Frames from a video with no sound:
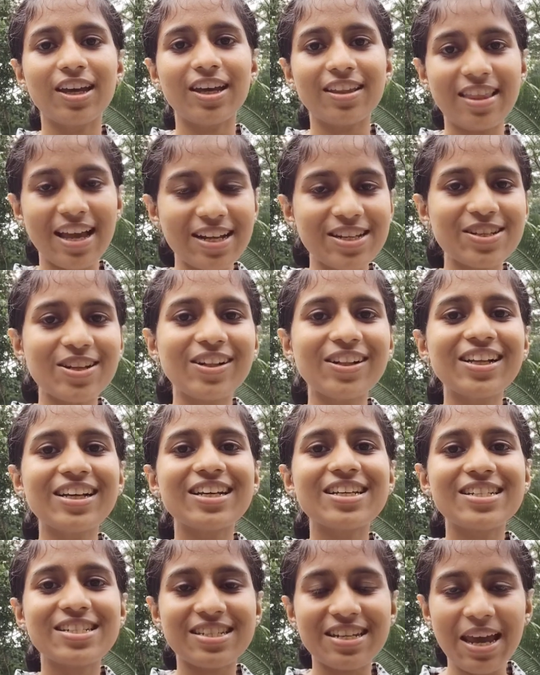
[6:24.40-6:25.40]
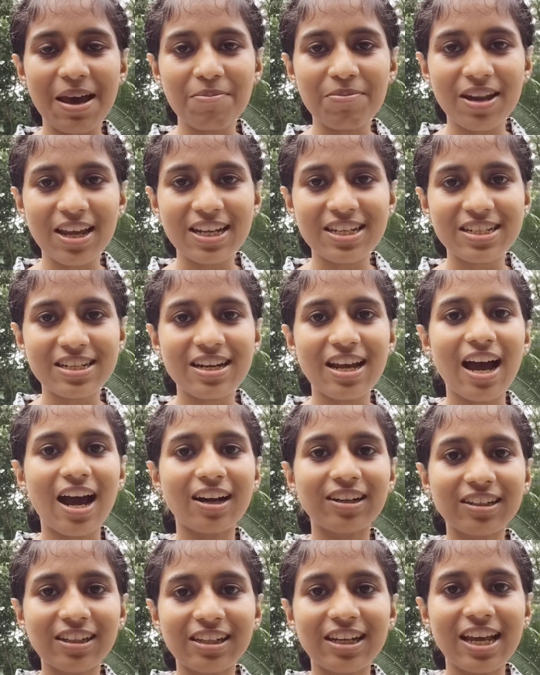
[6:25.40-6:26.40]
that's all. Stay updated
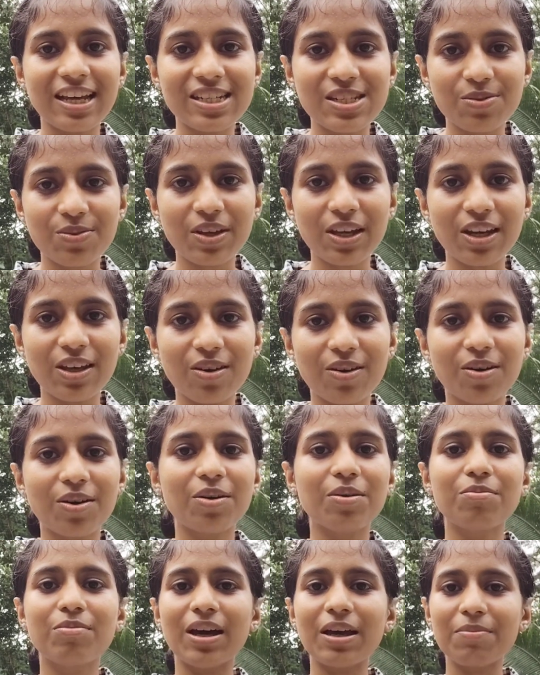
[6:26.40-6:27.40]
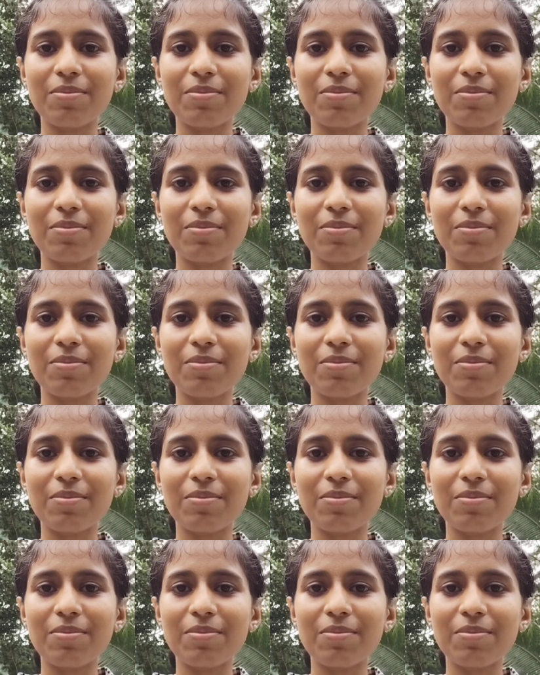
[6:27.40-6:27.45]
until next video. Bye